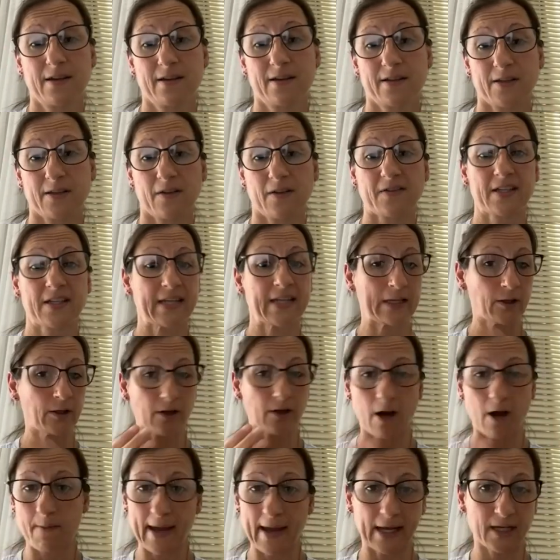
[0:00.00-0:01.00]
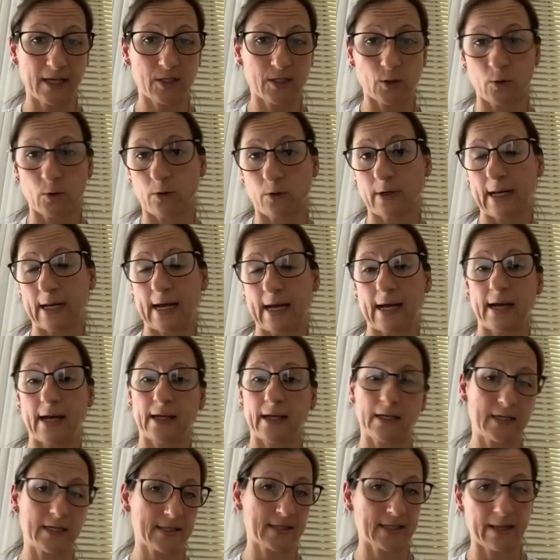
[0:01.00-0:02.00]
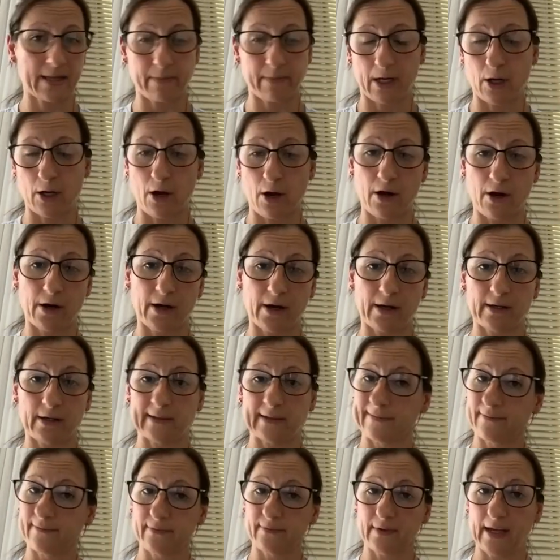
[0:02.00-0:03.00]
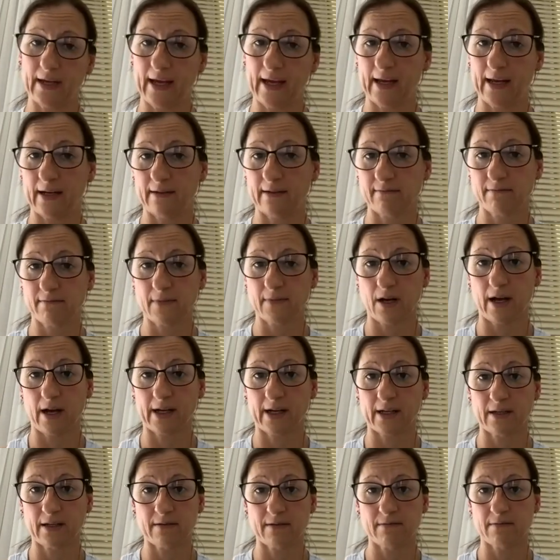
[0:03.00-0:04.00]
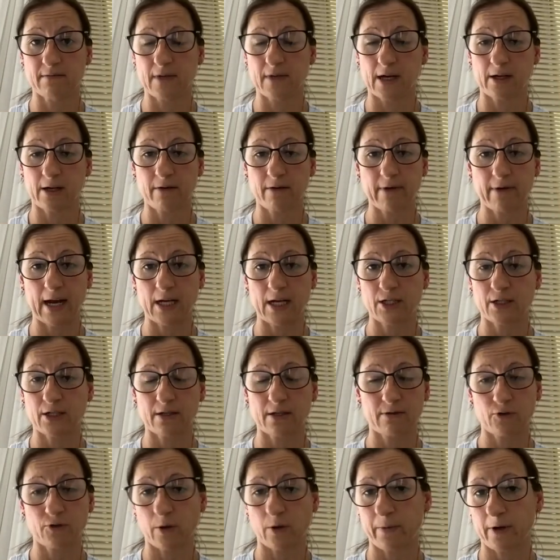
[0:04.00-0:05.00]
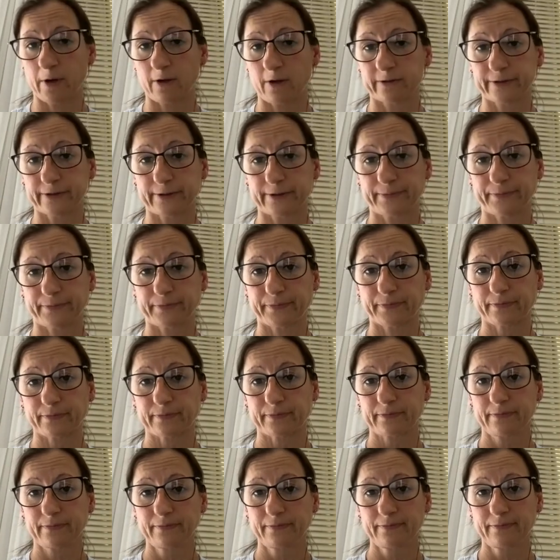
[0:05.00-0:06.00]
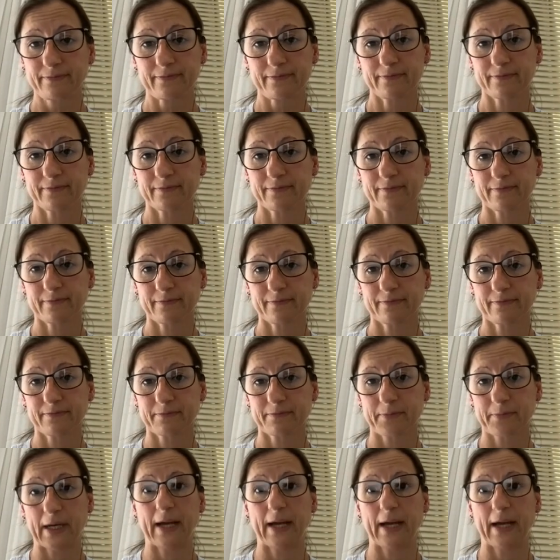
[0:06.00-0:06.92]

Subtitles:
So I just said, look, I'll make it to order. You just let me know, and I can arrange it and drop it off. Perfect.